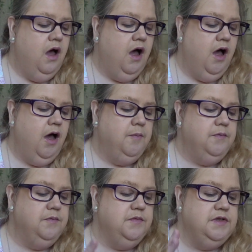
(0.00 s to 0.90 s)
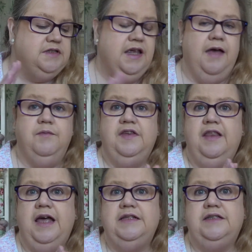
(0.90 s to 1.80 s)
So
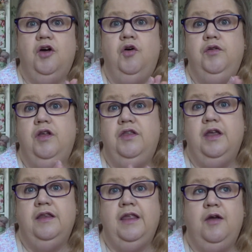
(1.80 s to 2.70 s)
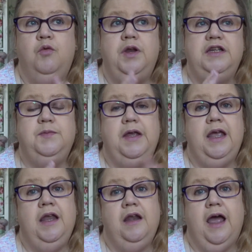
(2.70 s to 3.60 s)
that's on. They all need to be
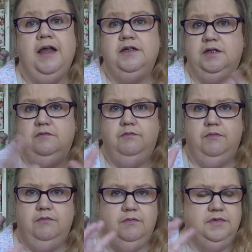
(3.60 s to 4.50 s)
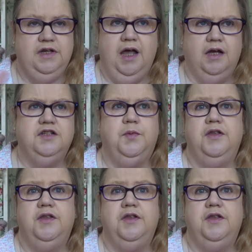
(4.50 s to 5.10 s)
in and tagged by the